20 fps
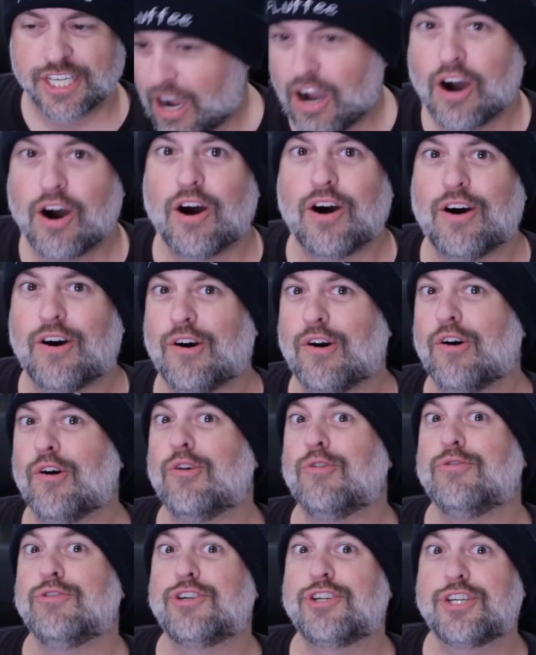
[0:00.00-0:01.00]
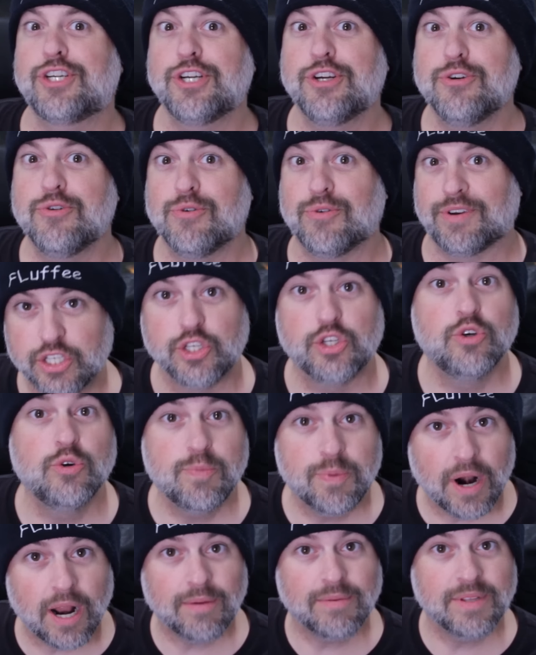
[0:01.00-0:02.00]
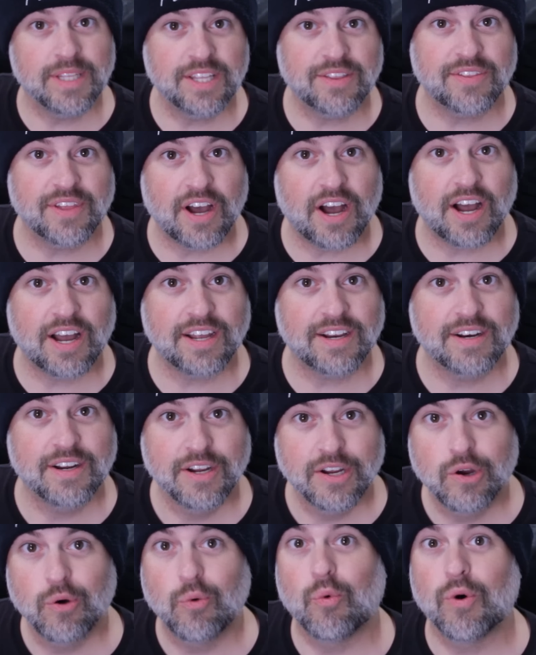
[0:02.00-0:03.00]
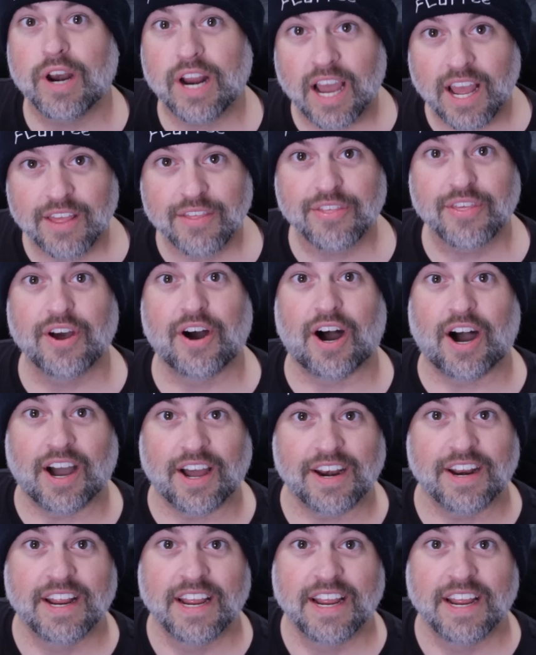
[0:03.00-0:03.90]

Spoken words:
Oh, shoot. You probably thought what I thought.